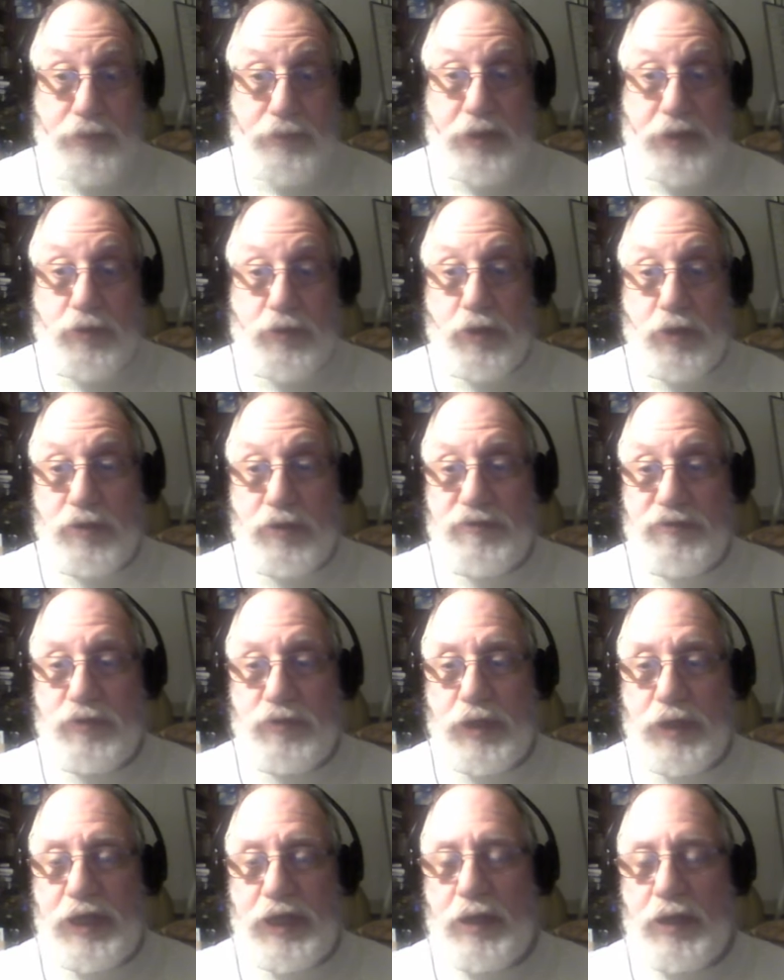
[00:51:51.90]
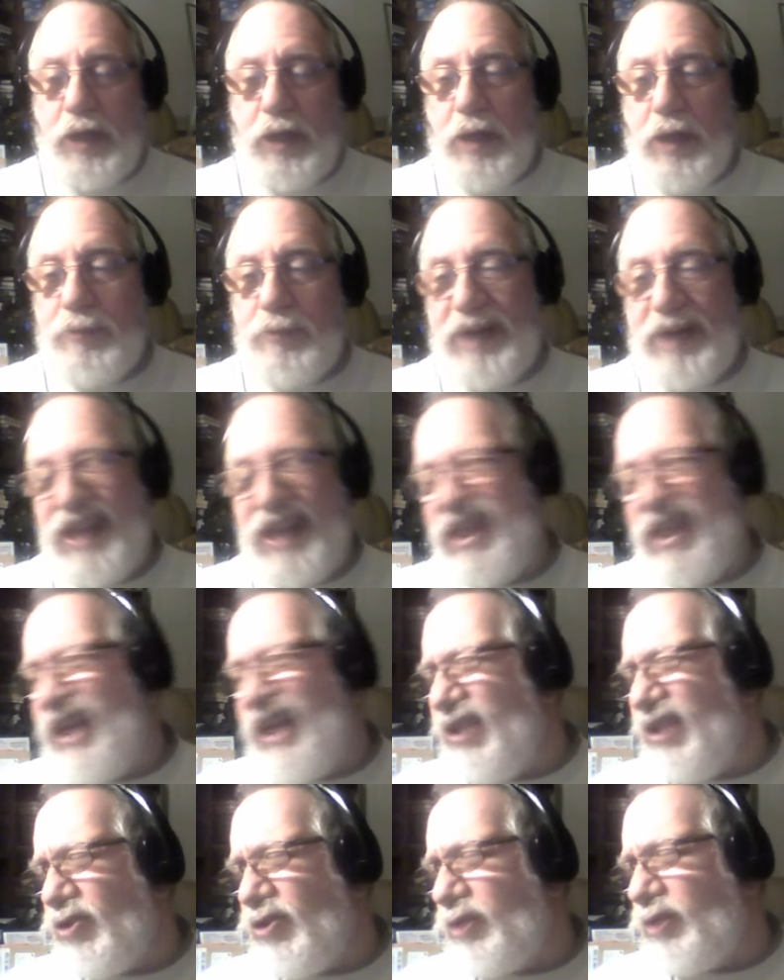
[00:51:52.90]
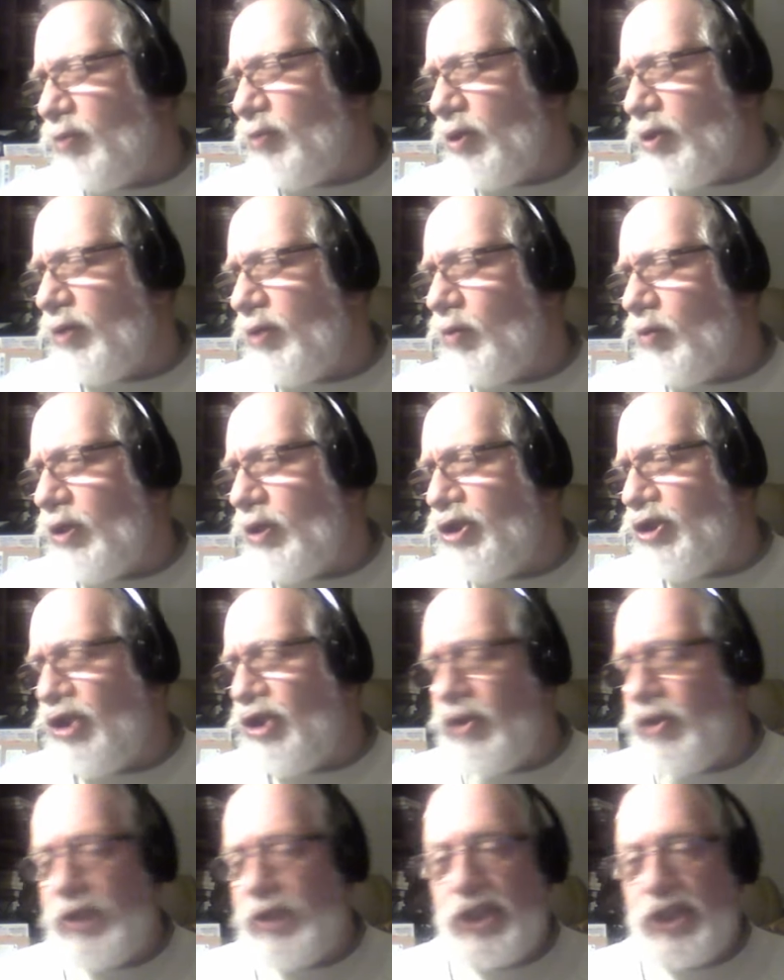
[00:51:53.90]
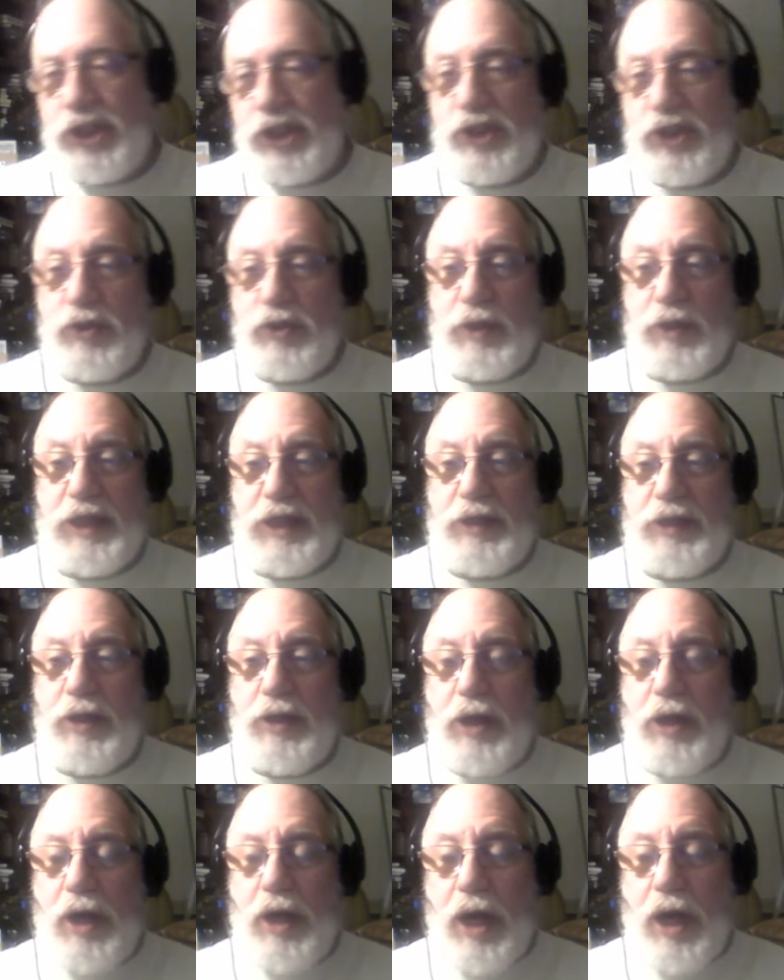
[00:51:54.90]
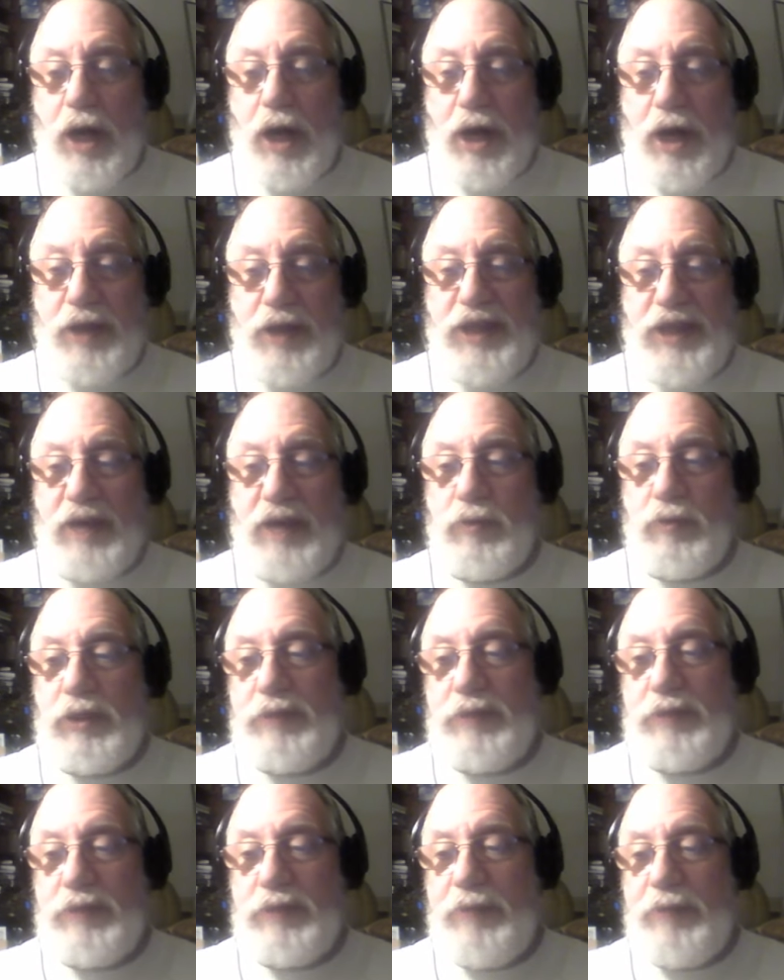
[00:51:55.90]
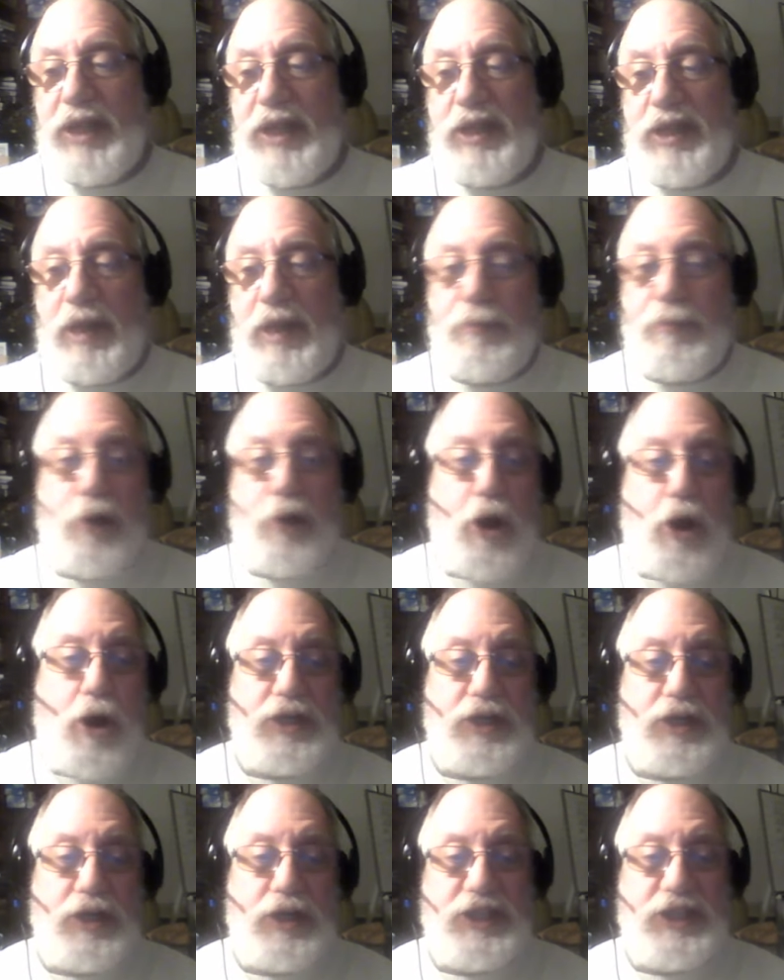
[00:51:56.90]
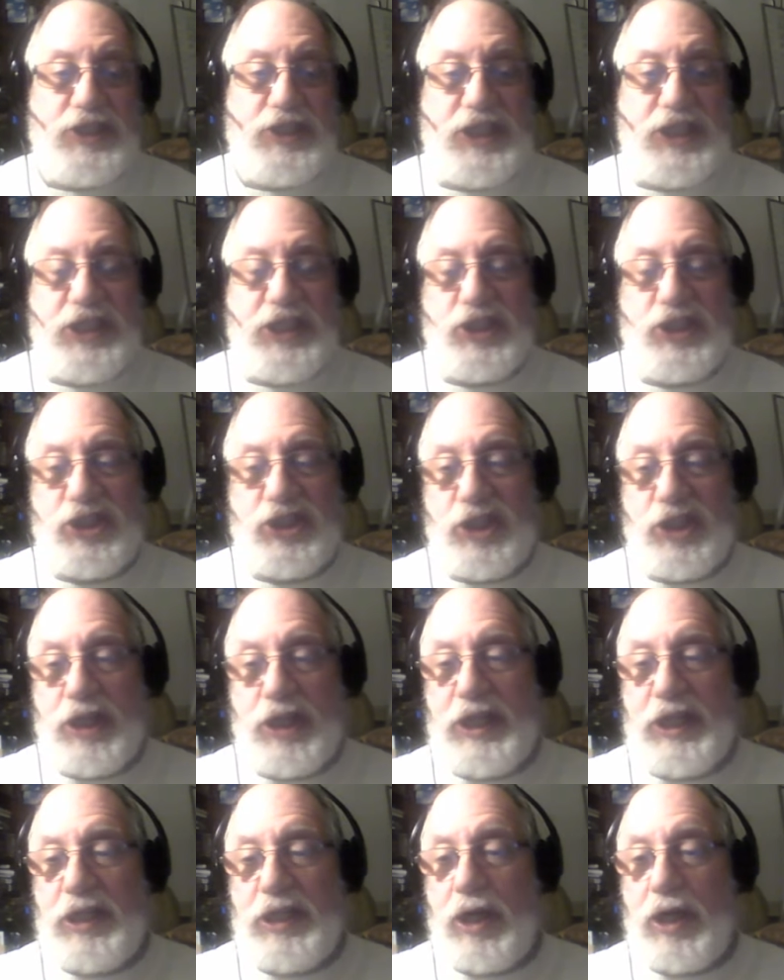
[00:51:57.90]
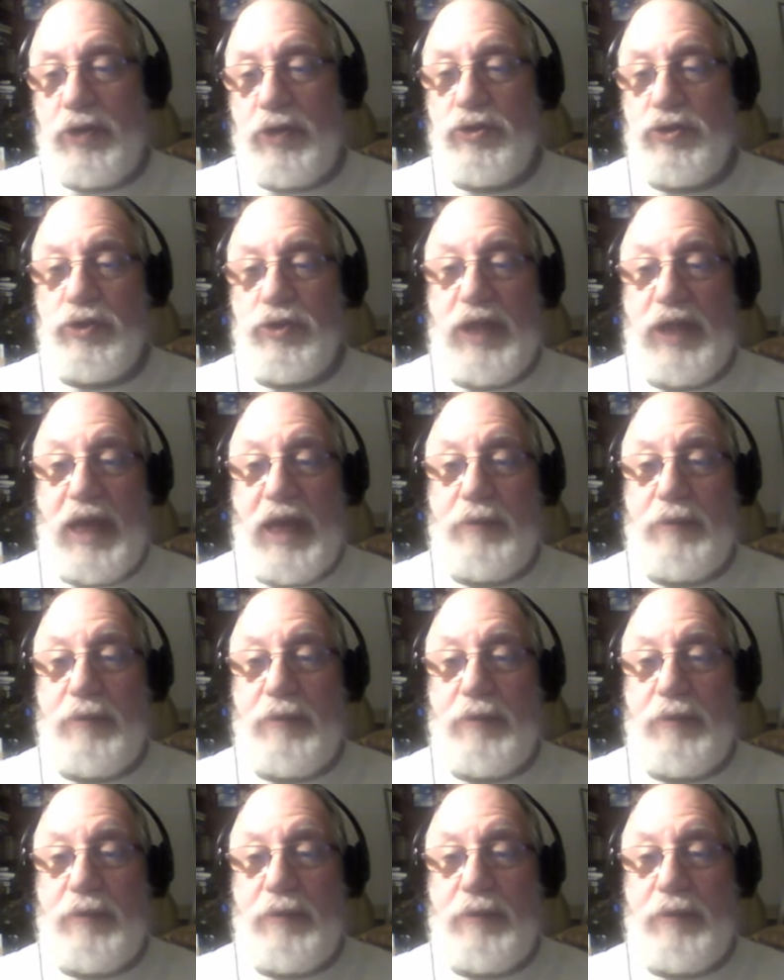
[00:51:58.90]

a little bit of work for you, but I think there's more than one Jewish historian that will admit that Paul indeed studied under